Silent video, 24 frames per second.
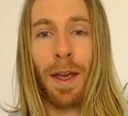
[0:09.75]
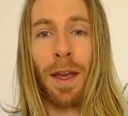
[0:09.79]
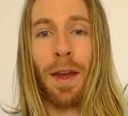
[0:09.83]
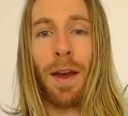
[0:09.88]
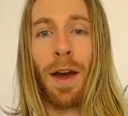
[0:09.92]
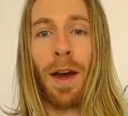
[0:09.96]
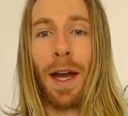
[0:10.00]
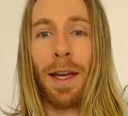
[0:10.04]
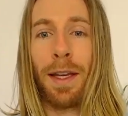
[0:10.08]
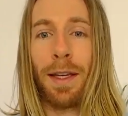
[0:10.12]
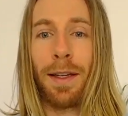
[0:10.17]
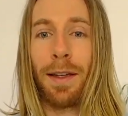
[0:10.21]

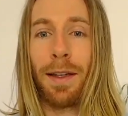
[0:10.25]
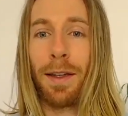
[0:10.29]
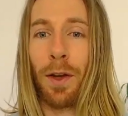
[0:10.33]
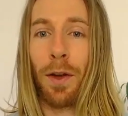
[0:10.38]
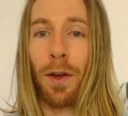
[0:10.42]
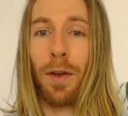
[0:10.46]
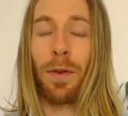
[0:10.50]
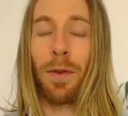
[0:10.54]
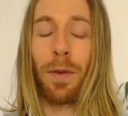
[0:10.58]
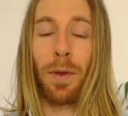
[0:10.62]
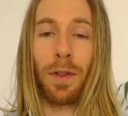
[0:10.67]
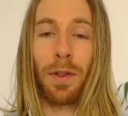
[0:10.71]
I didn't
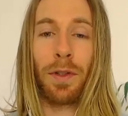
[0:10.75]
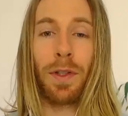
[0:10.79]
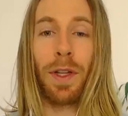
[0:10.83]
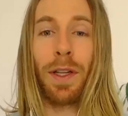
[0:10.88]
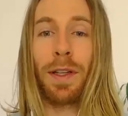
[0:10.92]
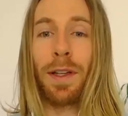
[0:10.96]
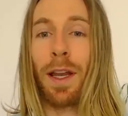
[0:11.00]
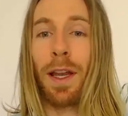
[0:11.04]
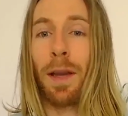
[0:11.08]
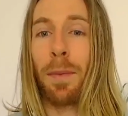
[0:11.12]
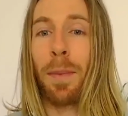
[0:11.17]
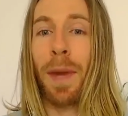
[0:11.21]
go through a shit
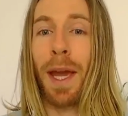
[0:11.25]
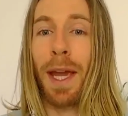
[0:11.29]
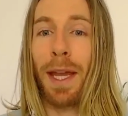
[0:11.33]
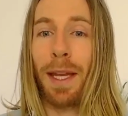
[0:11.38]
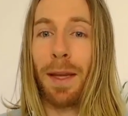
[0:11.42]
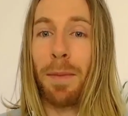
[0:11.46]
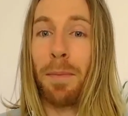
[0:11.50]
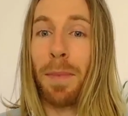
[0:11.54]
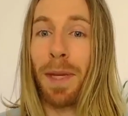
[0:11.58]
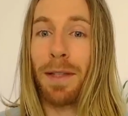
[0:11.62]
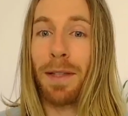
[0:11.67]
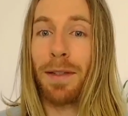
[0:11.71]
ton of pain
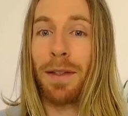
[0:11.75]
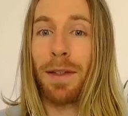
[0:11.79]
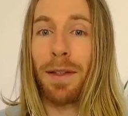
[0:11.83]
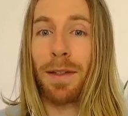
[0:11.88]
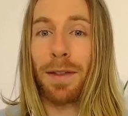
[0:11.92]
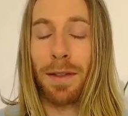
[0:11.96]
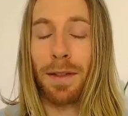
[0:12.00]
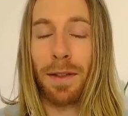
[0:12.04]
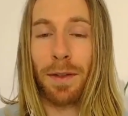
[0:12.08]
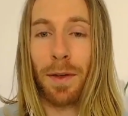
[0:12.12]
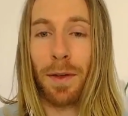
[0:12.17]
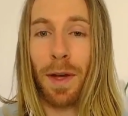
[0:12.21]
in
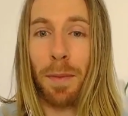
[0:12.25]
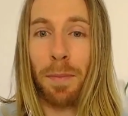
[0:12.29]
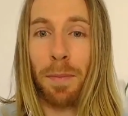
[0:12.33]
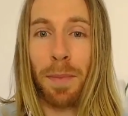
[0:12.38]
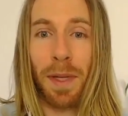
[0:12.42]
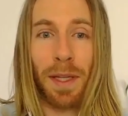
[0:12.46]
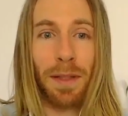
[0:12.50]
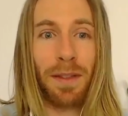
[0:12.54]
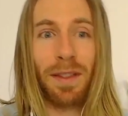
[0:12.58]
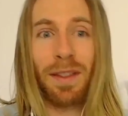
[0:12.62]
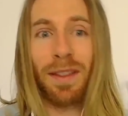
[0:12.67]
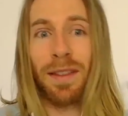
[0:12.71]
business, around
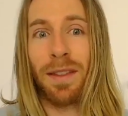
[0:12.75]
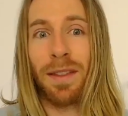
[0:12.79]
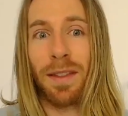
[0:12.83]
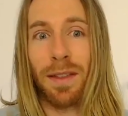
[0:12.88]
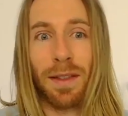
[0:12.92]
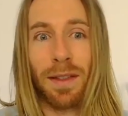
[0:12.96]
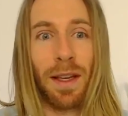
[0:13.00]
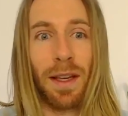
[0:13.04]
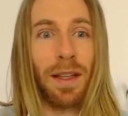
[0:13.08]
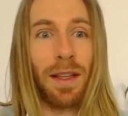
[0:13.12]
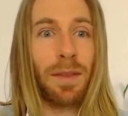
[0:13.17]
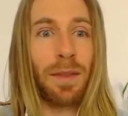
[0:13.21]
business,
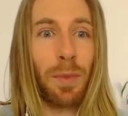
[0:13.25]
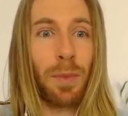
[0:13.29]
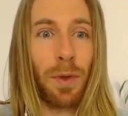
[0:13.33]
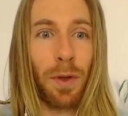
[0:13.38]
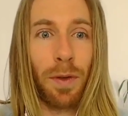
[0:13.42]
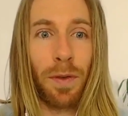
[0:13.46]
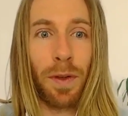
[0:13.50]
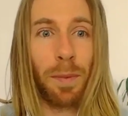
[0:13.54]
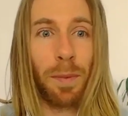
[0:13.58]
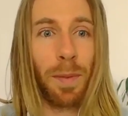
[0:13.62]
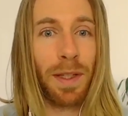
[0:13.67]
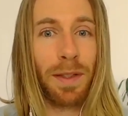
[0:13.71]
success,
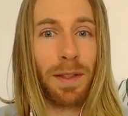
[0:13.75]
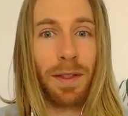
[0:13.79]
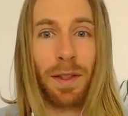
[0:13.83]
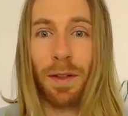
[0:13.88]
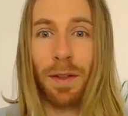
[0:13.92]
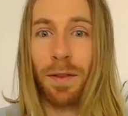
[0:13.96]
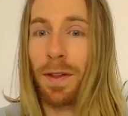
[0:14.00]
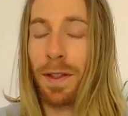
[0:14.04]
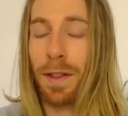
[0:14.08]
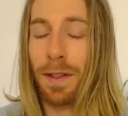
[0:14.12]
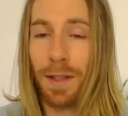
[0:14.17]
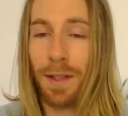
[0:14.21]
proving
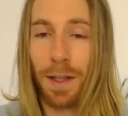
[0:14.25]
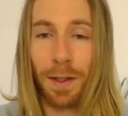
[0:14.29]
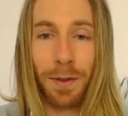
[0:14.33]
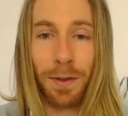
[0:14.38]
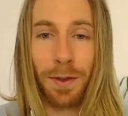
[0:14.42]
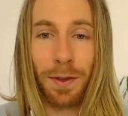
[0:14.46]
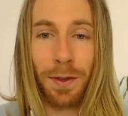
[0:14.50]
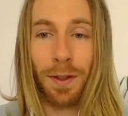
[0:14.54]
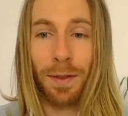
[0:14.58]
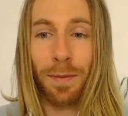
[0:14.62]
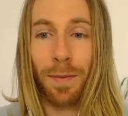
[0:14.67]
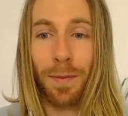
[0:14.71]
myself,
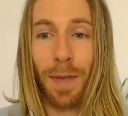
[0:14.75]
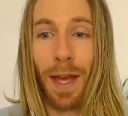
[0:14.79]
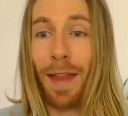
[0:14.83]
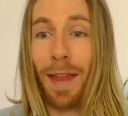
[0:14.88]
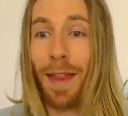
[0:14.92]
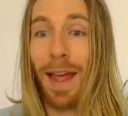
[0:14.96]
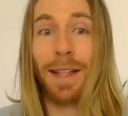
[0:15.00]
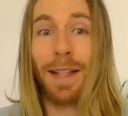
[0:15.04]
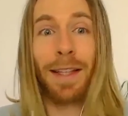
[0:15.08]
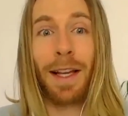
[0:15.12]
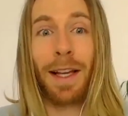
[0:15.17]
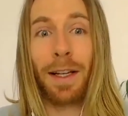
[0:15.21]
etc. And
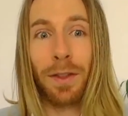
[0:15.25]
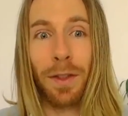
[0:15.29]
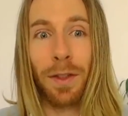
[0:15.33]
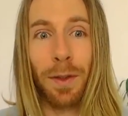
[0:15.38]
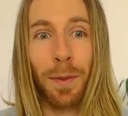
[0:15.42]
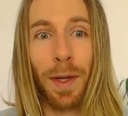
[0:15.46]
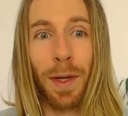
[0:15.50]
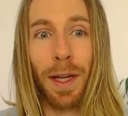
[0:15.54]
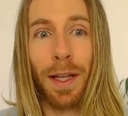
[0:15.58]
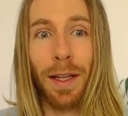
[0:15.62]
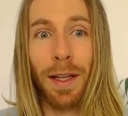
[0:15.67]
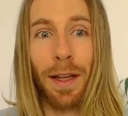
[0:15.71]
that's actually
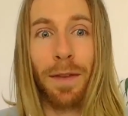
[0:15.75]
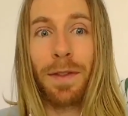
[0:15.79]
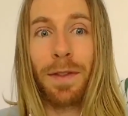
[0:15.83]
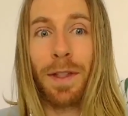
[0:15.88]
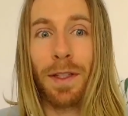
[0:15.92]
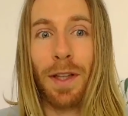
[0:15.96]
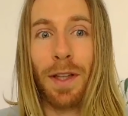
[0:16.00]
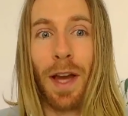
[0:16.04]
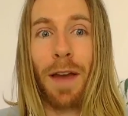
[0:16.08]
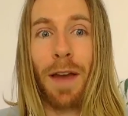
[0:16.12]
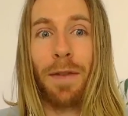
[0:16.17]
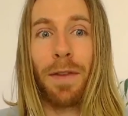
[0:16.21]
what I'd love to
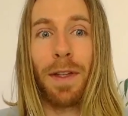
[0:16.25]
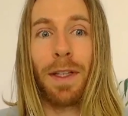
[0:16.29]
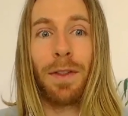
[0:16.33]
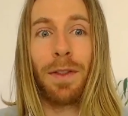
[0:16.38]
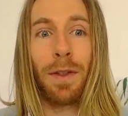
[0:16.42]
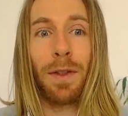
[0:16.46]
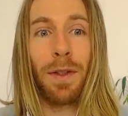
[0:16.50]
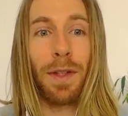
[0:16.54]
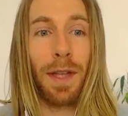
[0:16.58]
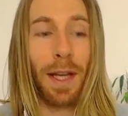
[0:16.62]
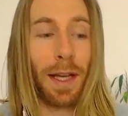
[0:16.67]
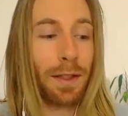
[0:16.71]
dive
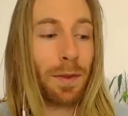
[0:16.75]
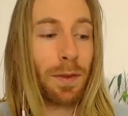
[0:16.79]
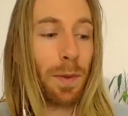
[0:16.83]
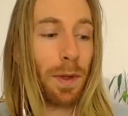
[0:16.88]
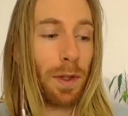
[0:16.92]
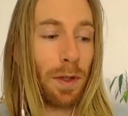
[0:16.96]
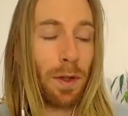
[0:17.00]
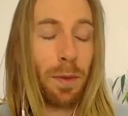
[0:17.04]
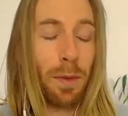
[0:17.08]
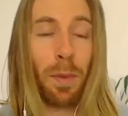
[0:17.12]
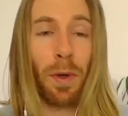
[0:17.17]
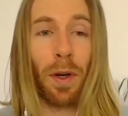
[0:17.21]
into next
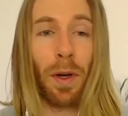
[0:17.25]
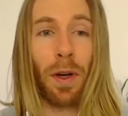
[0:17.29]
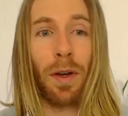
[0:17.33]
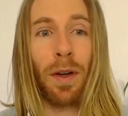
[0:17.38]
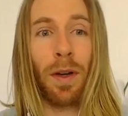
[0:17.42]
with you, bro.